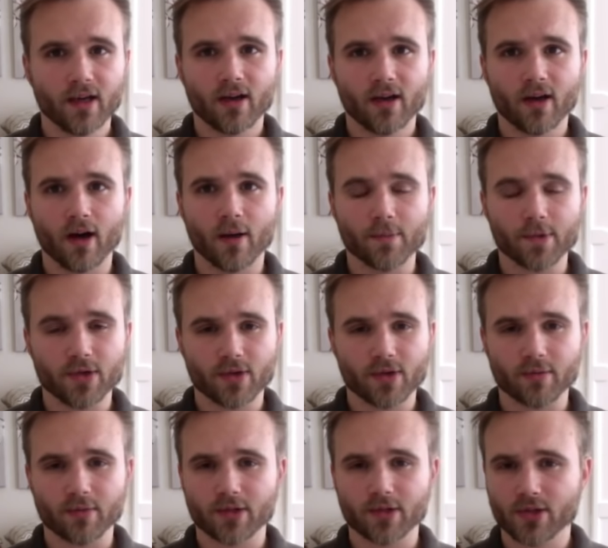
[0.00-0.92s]

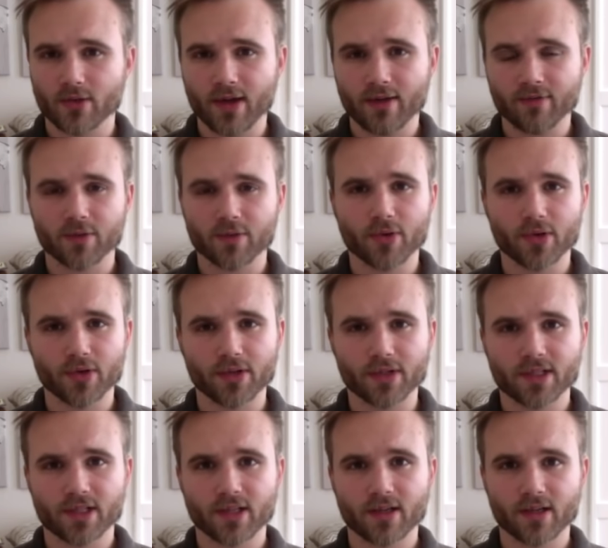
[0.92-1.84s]
Don't have to
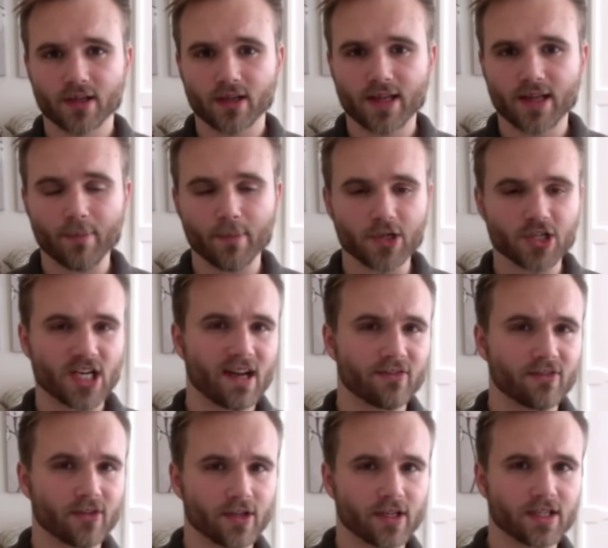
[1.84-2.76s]
put that much
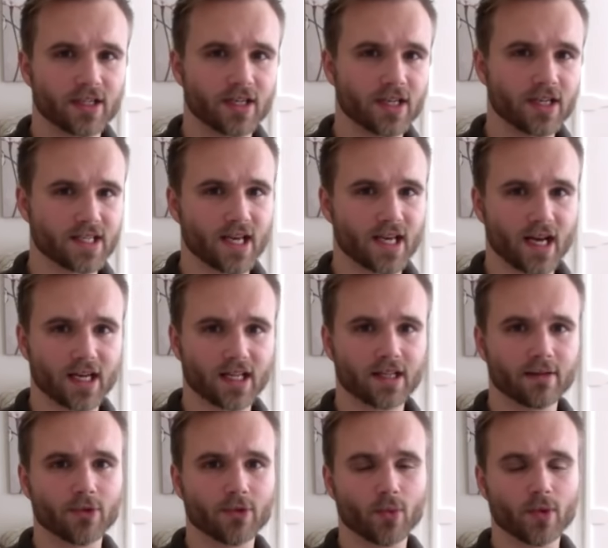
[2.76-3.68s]
effort into designing
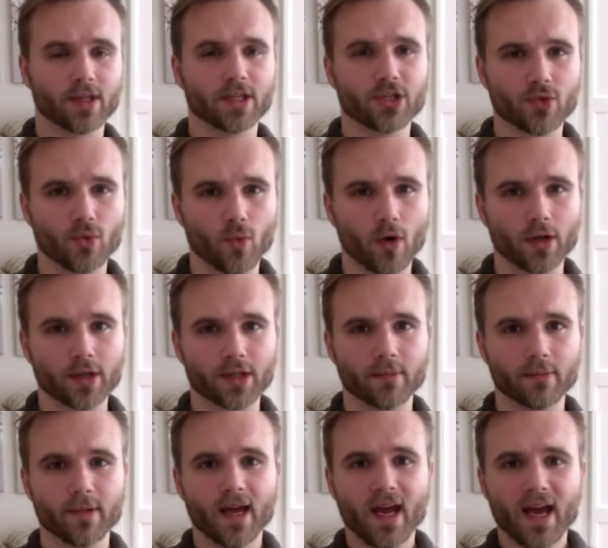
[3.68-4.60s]
them the way that you want
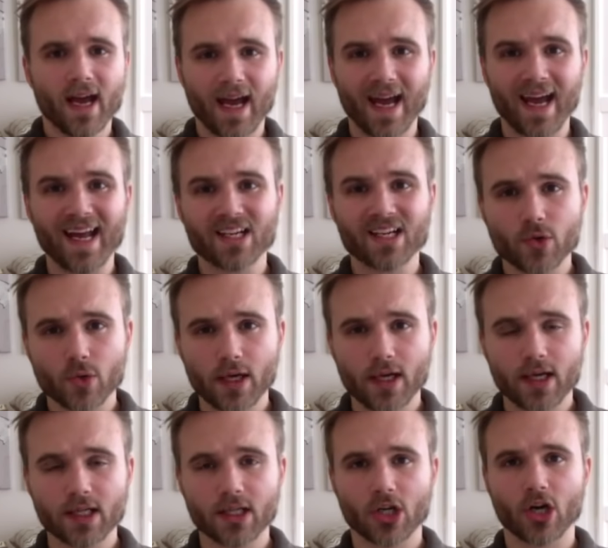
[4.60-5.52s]
them. And
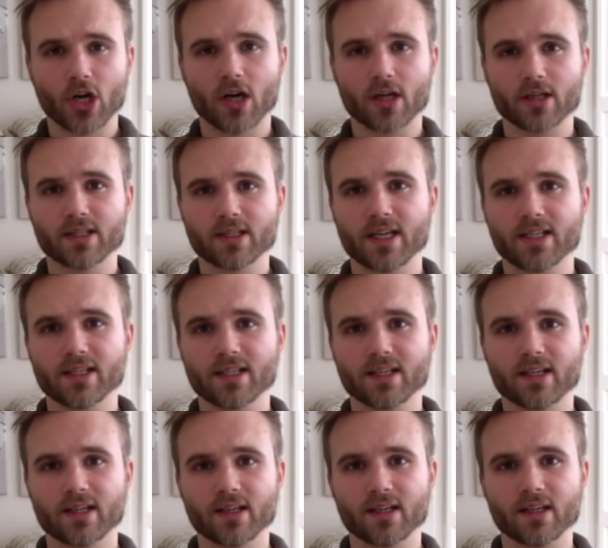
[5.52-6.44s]
creating the content
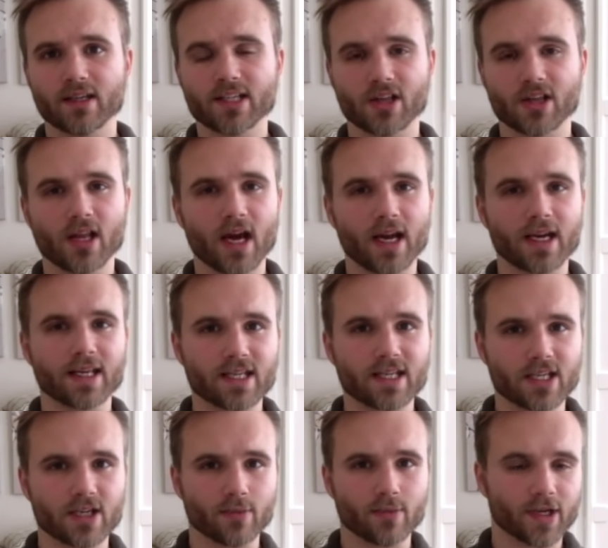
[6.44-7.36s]
is a lot
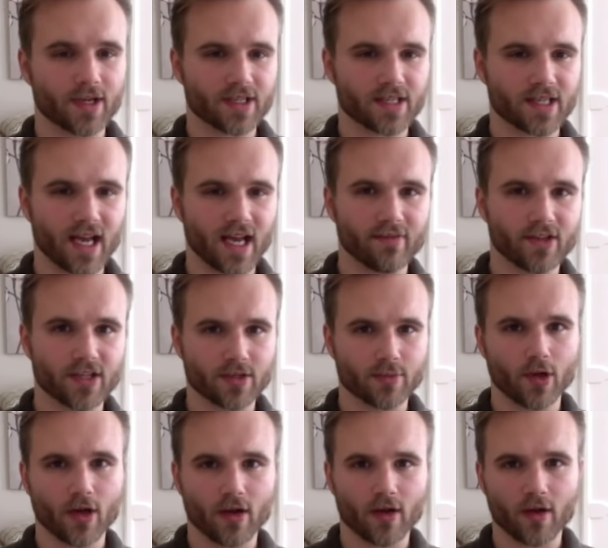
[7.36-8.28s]
easier because they have this
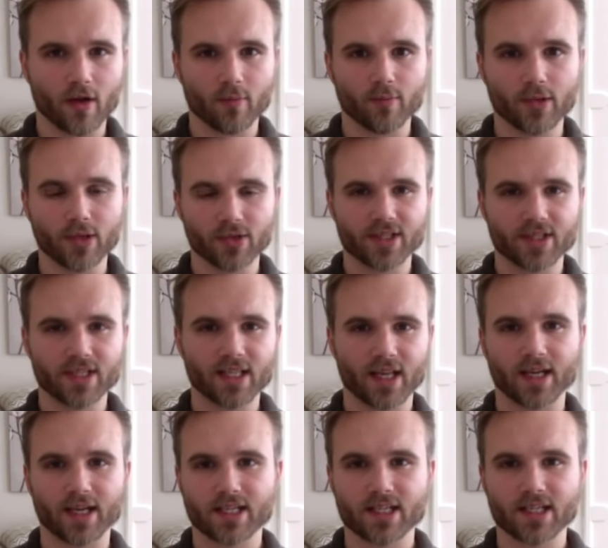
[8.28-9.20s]
built-in
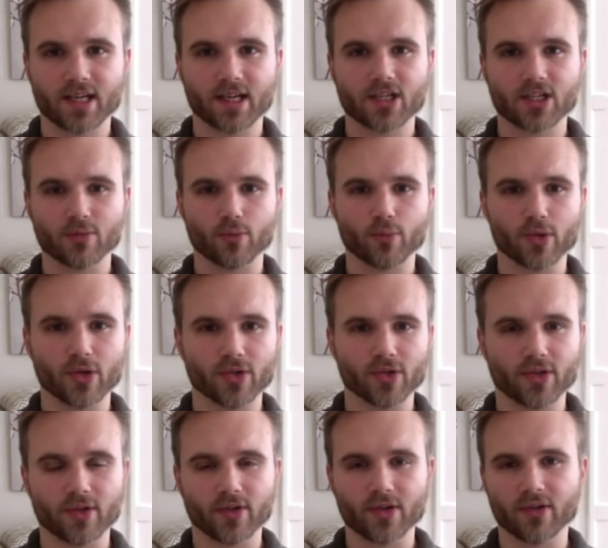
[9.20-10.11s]
like section
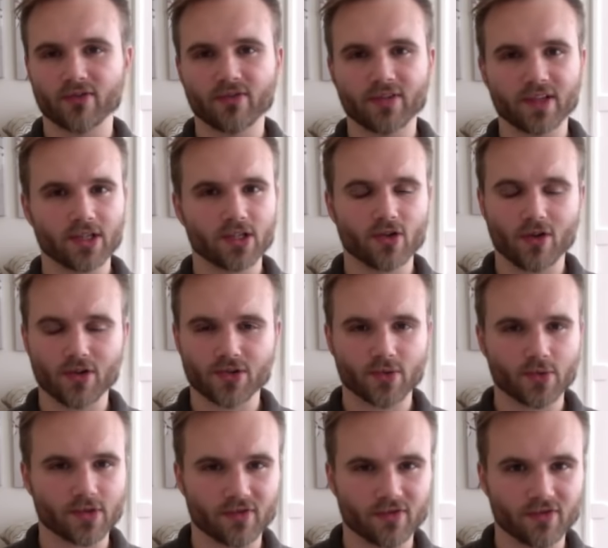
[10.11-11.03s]
builder and all
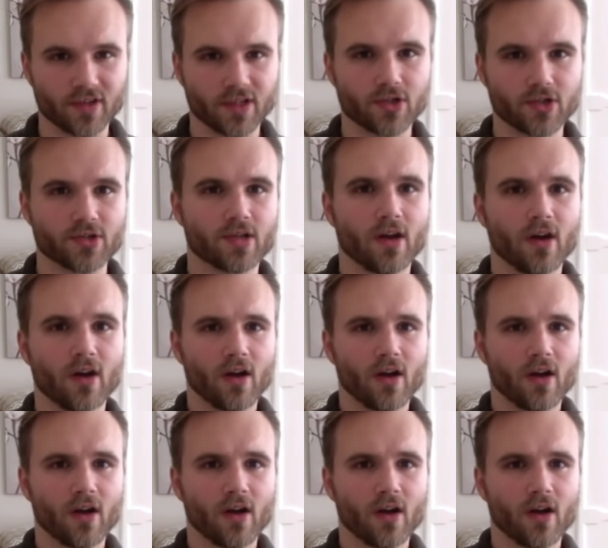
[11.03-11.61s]
sorts of features.